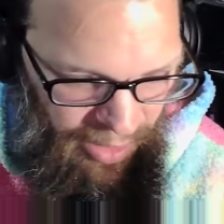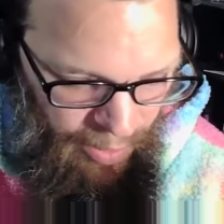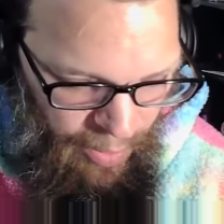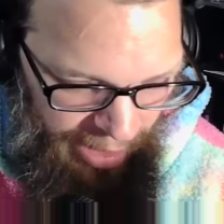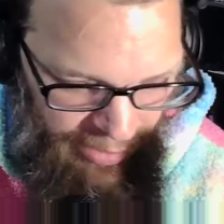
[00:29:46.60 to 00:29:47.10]

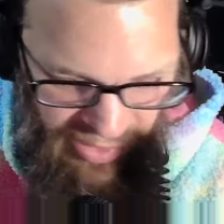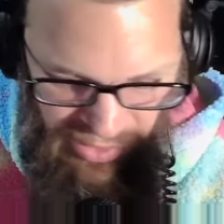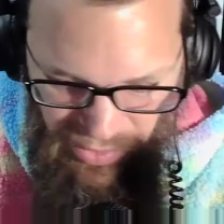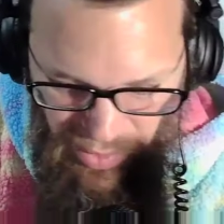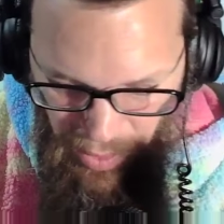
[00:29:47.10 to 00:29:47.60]
Ramses
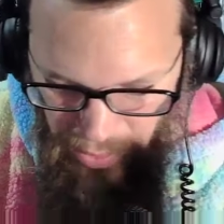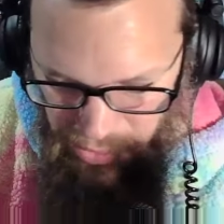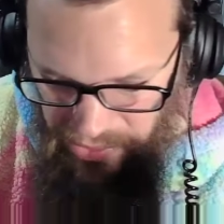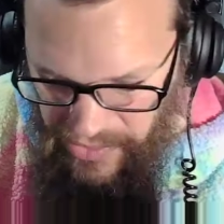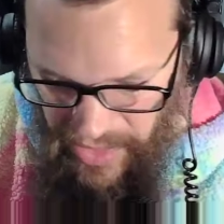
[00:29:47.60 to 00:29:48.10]
show,
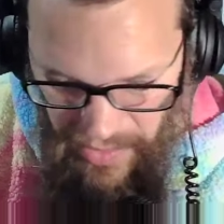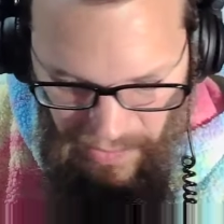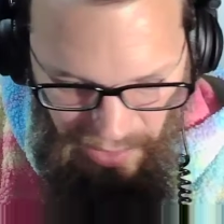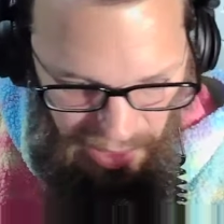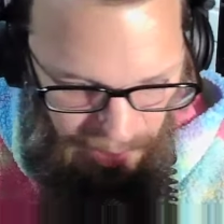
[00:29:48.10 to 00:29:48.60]

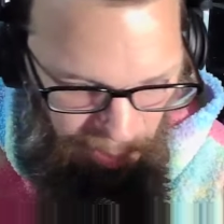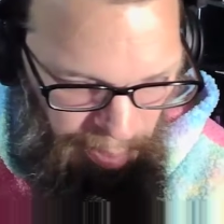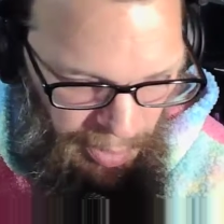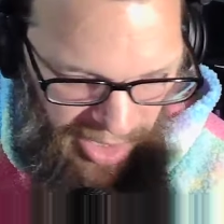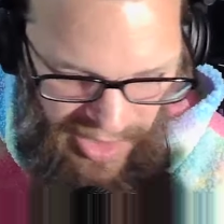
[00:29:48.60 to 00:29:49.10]
Steven
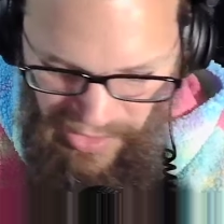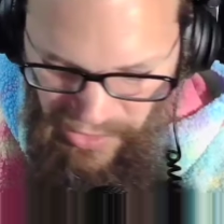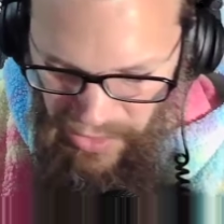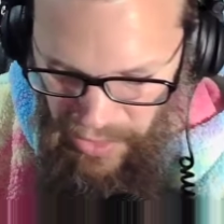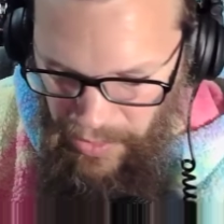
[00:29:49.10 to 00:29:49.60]
Monica
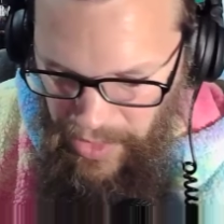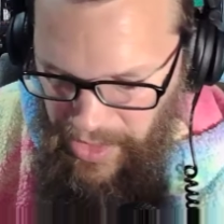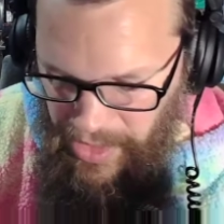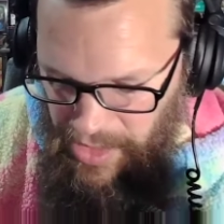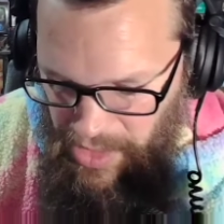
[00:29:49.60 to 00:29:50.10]
show.
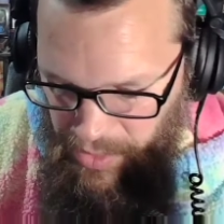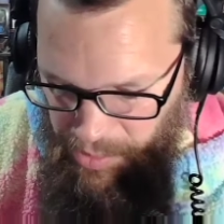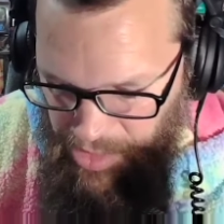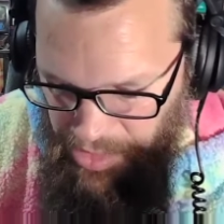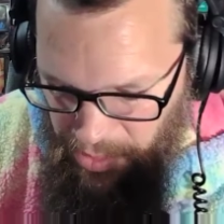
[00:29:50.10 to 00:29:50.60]
It would have
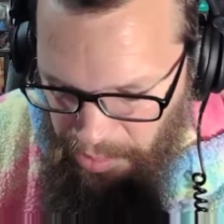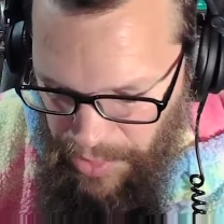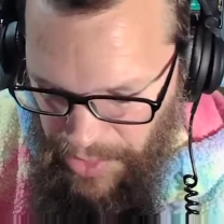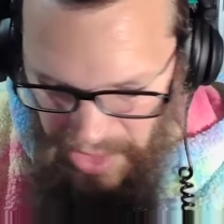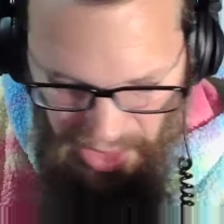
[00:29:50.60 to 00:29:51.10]
been the
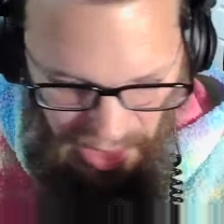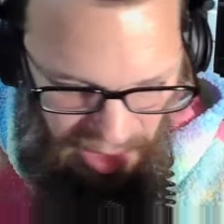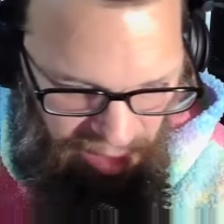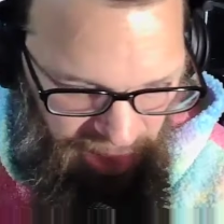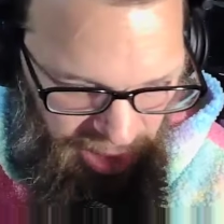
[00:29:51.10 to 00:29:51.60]
Brittany
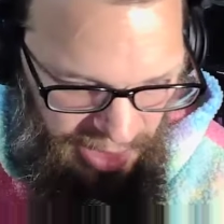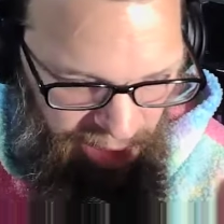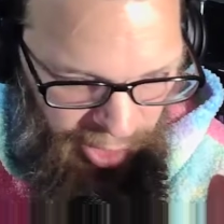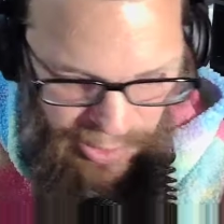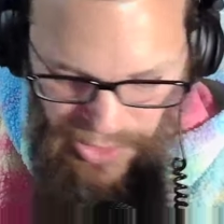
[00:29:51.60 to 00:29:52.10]

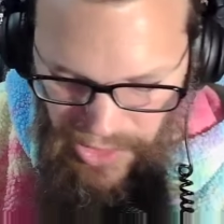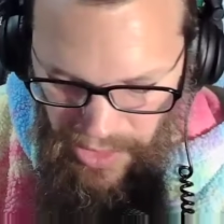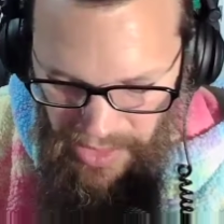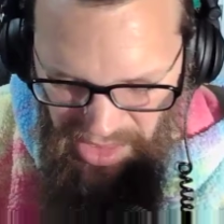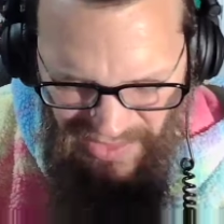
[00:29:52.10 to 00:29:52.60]
Leo
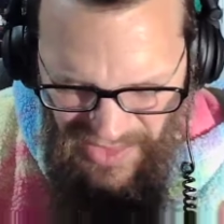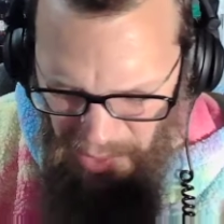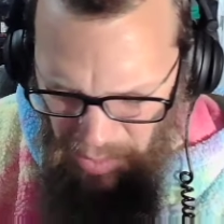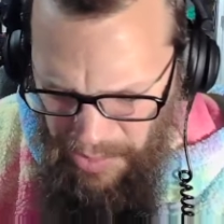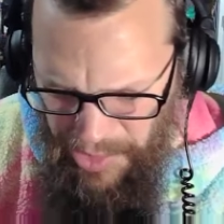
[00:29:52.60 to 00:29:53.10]
show. And even if
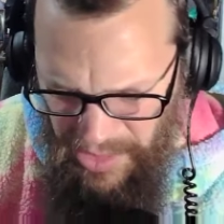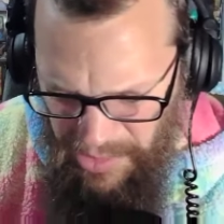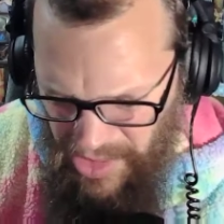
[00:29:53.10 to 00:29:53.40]
you want to put them in